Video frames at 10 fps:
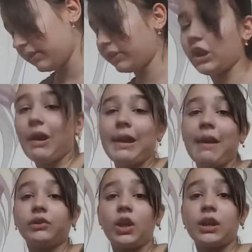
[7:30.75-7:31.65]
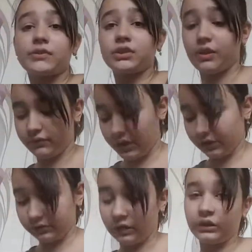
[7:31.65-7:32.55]
You know, I have a lot of stuff there,
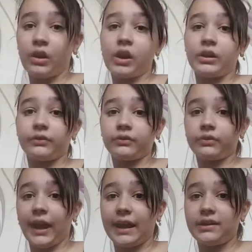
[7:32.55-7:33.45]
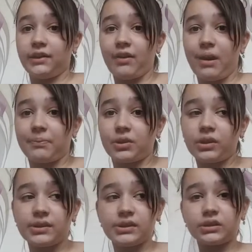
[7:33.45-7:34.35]
a lot of candy
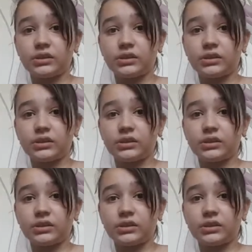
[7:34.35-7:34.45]
wrappers.